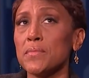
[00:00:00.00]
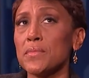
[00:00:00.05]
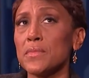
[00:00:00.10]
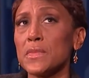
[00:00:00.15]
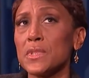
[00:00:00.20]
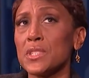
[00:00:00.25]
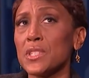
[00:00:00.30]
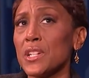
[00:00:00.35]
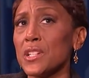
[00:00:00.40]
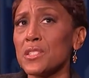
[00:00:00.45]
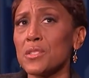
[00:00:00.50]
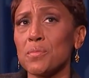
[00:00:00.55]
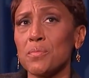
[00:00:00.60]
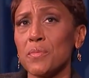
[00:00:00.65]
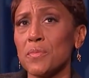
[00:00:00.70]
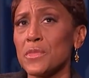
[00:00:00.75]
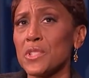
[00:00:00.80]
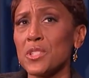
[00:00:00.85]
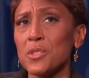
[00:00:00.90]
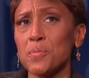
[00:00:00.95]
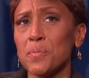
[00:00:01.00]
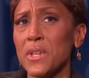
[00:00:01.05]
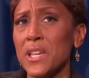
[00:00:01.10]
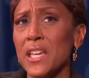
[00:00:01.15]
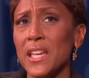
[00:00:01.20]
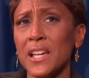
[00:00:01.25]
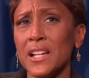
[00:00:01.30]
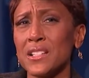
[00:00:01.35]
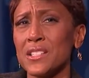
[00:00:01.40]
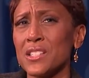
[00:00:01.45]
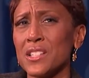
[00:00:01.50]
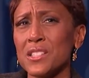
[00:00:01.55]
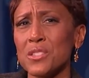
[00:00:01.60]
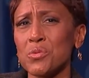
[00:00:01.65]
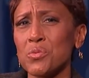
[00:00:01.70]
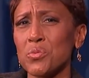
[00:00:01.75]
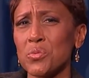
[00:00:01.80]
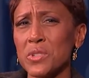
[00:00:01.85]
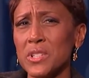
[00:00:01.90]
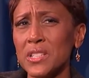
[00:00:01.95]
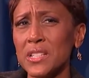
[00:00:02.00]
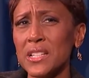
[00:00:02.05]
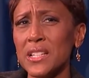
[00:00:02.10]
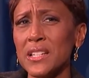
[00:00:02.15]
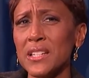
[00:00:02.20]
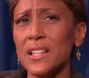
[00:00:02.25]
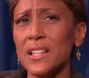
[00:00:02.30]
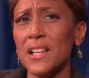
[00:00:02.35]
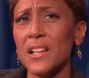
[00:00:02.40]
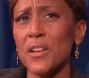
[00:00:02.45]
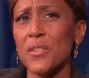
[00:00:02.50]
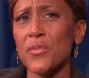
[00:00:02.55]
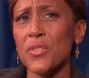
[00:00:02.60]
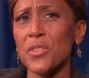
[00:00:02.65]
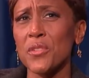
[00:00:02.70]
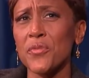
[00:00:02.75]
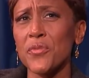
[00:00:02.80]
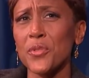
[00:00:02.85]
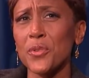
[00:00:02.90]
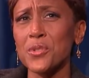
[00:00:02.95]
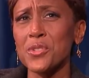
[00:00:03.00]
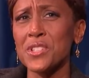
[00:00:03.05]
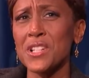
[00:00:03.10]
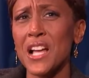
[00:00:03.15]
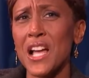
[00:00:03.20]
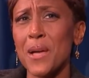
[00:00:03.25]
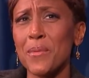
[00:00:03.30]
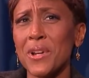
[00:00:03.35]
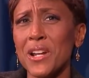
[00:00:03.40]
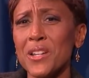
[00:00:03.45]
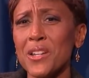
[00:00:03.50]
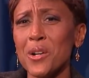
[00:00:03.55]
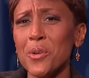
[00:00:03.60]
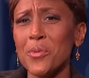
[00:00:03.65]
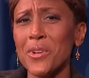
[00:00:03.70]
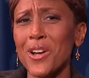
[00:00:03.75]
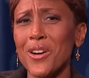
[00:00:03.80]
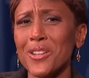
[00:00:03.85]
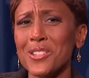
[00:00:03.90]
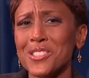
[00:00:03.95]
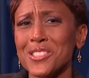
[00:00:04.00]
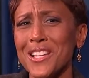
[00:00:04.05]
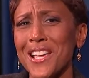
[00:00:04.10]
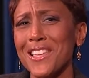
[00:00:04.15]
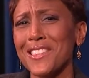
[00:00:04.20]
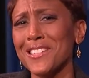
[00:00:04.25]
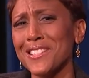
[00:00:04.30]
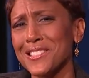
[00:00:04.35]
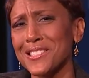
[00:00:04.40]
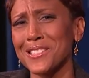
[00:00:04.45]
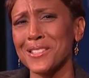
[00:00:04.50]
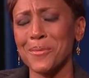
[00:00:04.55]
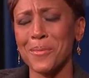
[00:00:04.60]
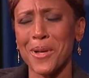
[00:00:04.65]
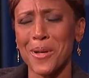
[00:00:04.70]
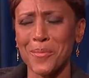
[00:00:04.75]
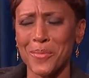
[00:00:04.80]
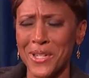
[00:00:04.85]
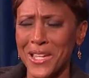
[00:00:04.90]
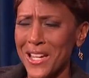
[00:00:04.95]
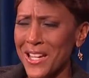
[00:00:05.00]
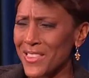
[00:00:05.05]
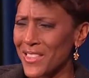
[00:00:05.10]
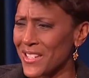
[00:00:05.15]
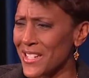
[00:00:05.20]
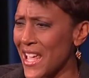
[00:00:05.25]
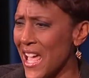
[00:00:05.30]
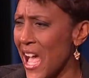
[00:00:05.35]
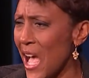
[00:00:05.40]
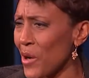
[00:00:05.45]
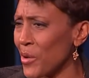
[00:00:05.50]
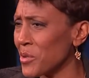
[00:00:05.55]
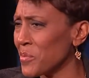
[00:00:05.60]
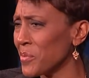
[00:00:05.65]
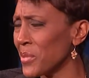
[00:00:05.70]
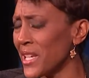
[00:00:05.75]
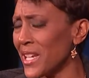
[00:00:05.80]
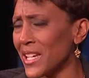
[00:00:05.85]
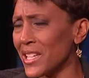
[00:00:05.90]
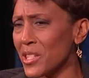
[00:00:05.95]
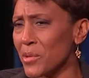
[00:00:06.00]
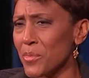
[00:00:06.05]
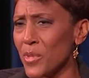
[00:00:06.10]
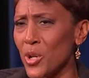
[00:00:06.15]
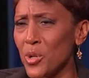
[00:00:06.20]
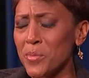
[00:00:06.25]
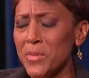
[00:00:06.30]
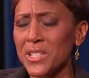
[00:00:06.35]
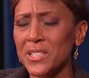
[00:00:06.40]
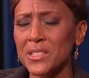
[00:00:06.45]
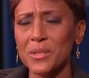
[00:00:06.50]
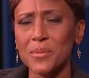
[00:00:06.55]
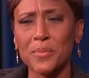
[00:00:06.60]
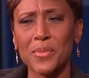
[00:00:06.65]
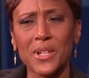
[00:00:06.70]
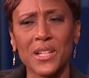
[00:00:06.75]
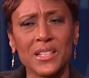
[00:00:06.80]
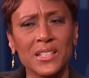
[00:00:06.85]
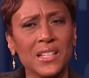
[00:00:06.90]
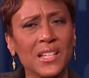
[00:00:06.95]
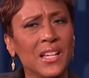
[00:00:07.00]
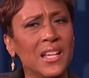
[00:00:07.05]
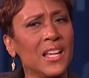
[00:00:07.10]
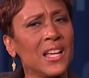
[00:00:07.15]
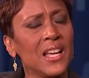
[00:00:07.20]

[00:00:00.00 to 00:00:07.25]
just being, and just really, for the first time, and I know we all say this about being in the now and being in the moment, but